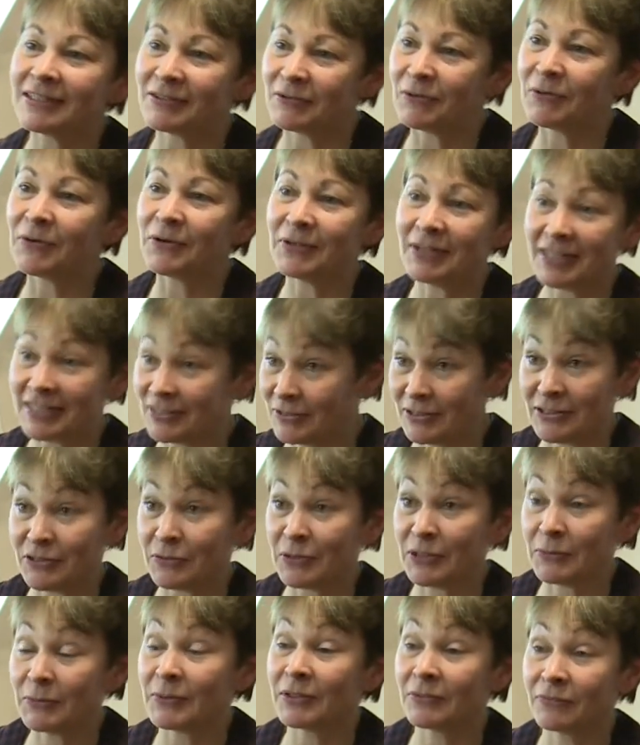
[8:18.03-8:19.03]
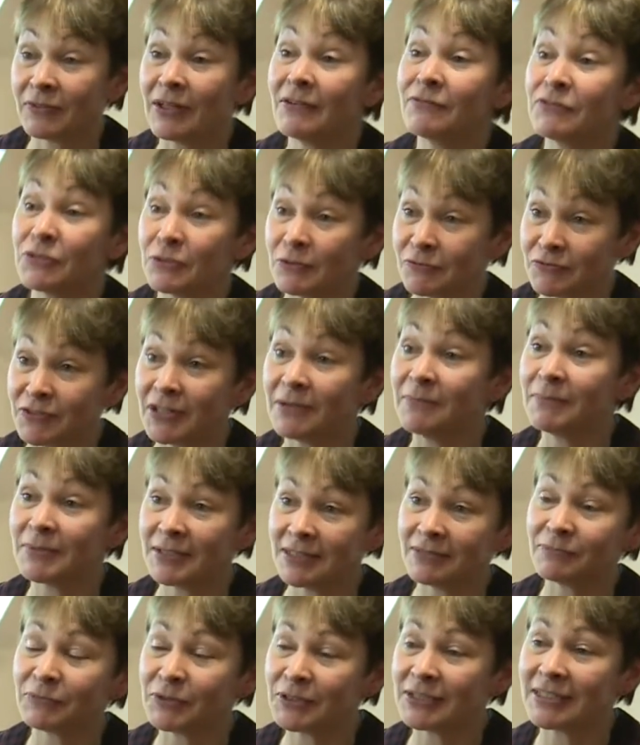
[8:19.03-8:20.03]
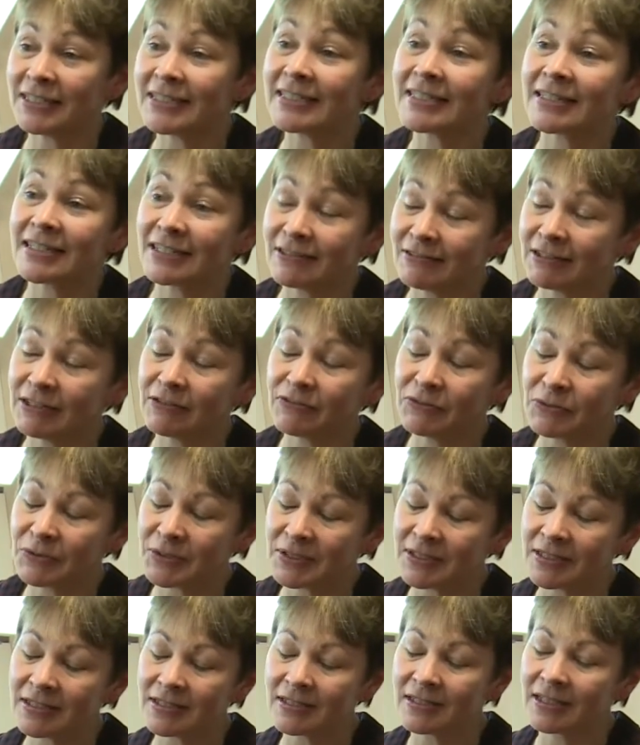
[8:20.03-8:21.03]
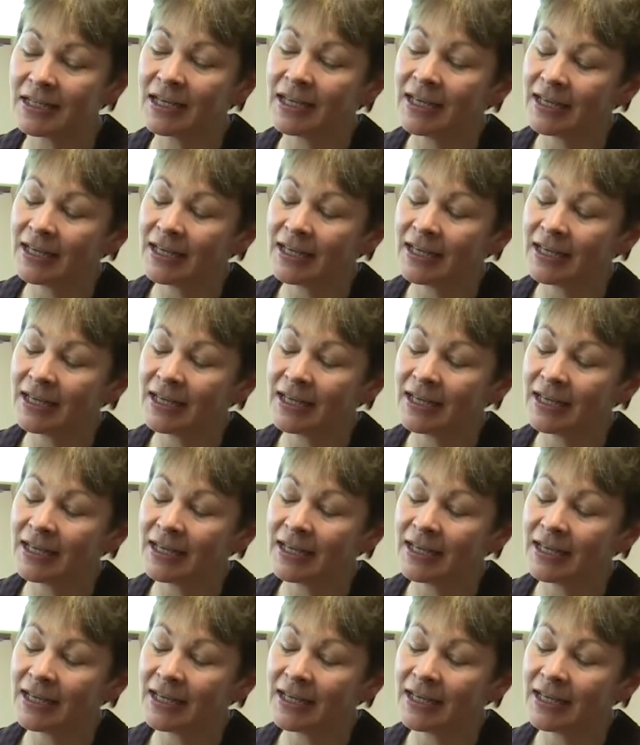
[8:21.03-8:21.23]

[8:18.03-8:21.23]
or that's what he would have loved to have done, but what he is doing, of course, is